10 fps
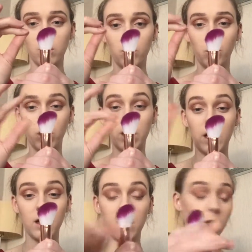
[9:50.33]
one
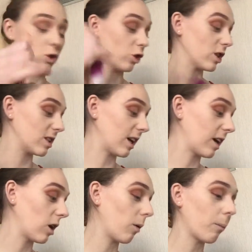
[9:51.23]
hair that's just
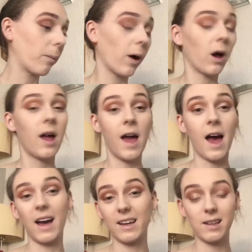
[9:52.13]
sticking up, but
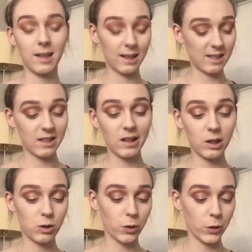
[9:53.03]
I can
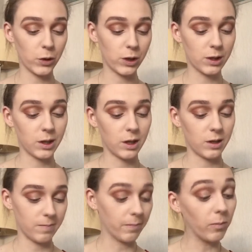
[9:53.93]
easily just
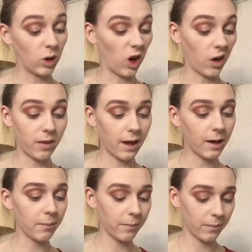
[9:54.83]
cut
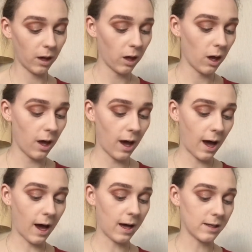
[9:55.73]
that,
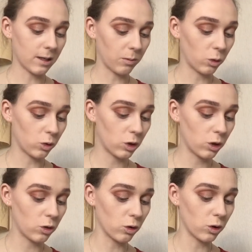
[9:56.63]
and I'm going
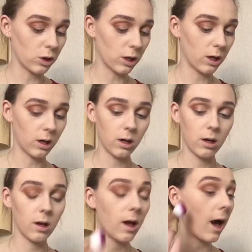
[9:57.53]
to just
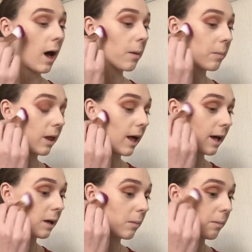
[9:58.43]

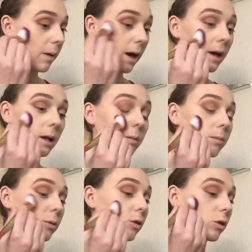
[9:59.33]
apply my
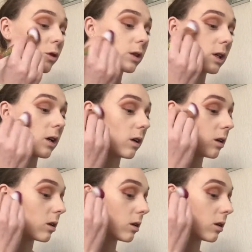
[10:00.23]
bronzer.